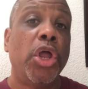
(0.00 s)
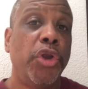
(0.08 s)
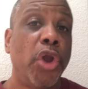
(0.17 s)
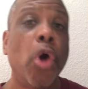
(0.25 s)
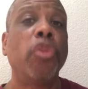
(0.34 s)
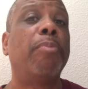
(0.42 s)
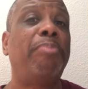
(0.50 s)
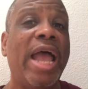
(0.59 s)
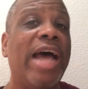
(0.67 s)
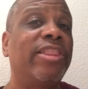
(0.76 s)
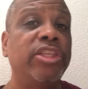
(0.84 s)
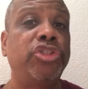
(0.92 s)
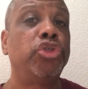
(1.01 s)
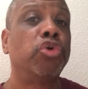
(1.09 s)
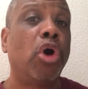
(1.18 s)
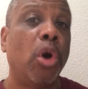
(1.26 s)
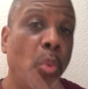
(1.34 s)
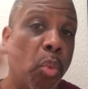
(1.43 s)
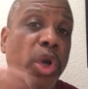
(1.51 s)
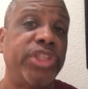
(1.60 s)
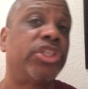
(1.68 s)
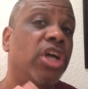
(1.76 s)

Know the path that you're on, which